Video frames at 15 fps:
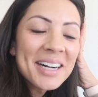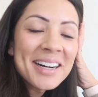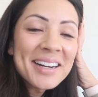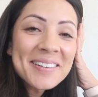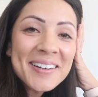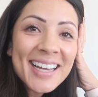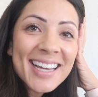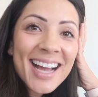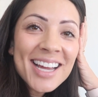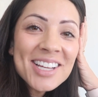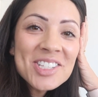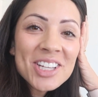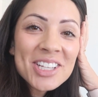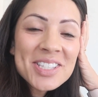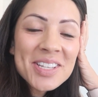All right, I
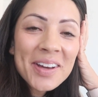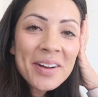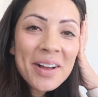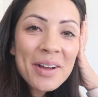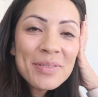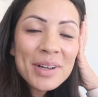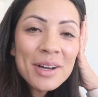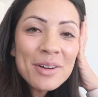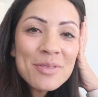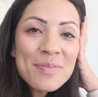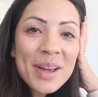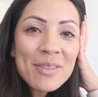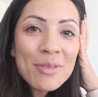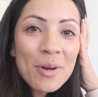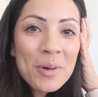just got off of
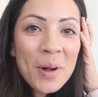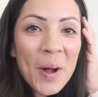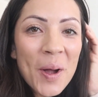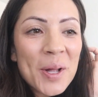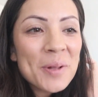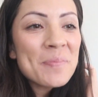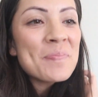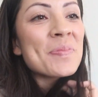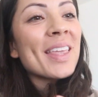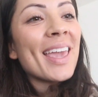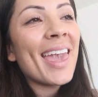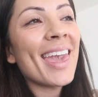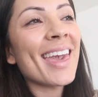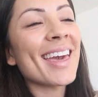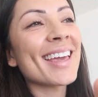my phone call,
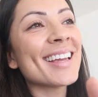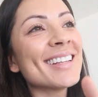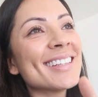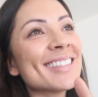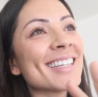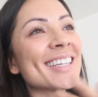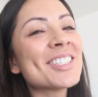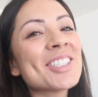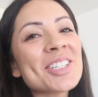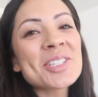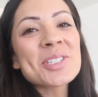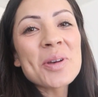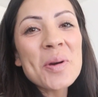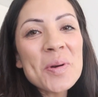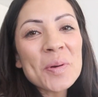and it's just
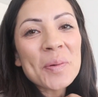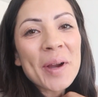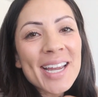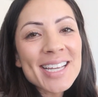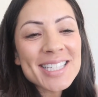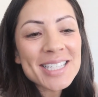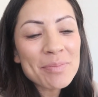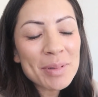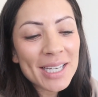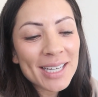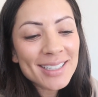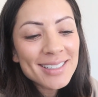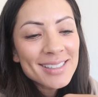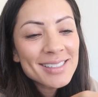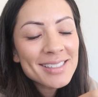so crazy
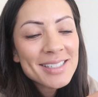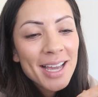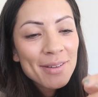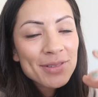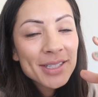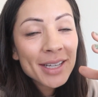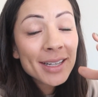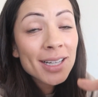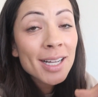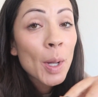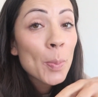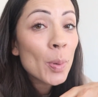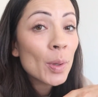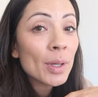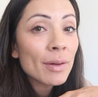because I've done a
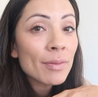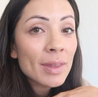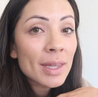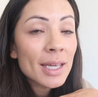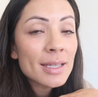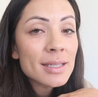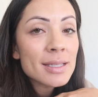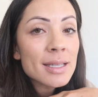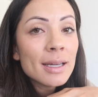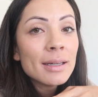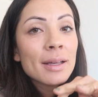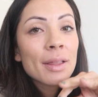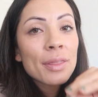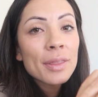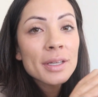couple of these
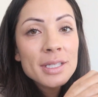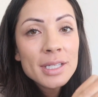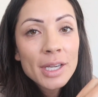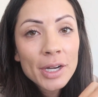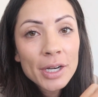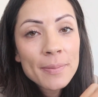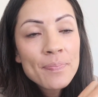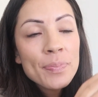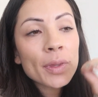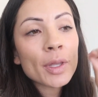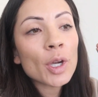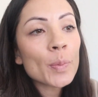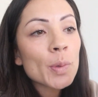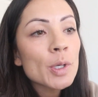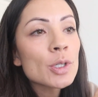this year,
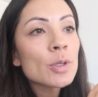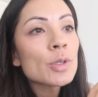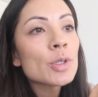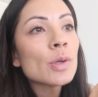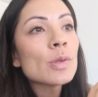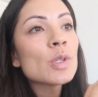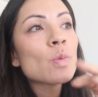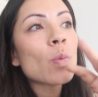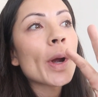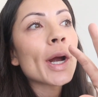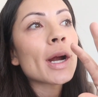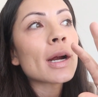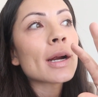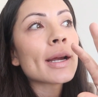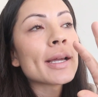commercial shoots
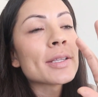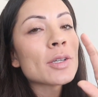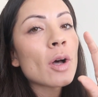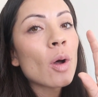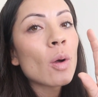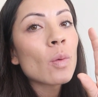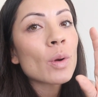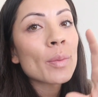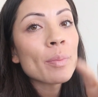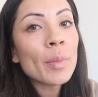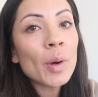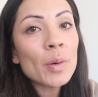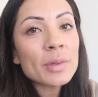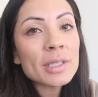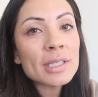where it's all
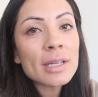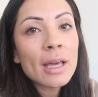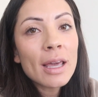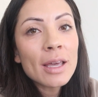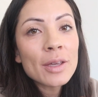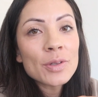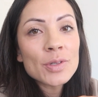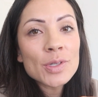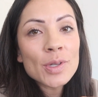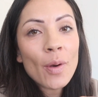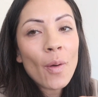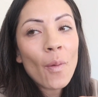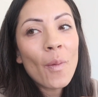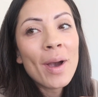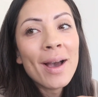remote.
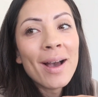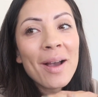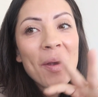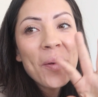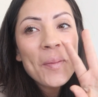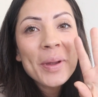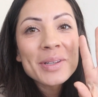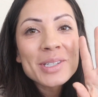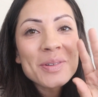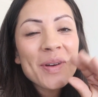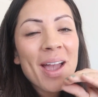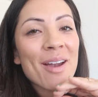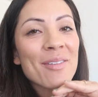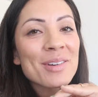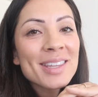So we have to do
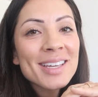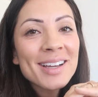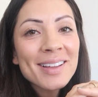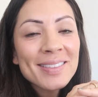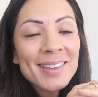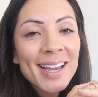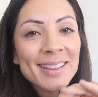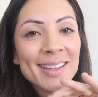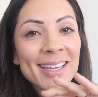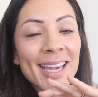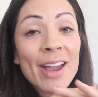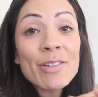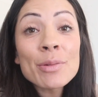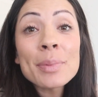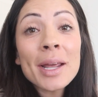everything online. Like,
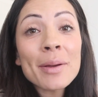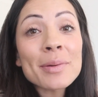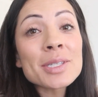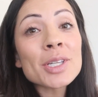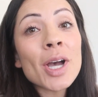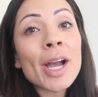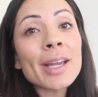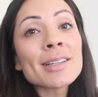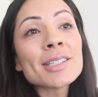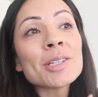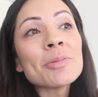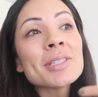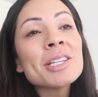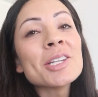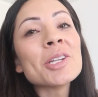everybody I was talking to
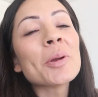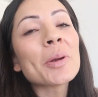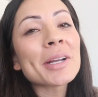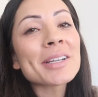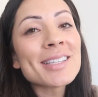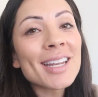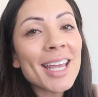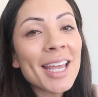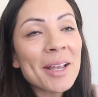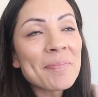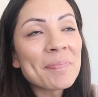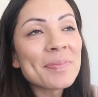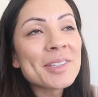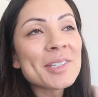was in New York City.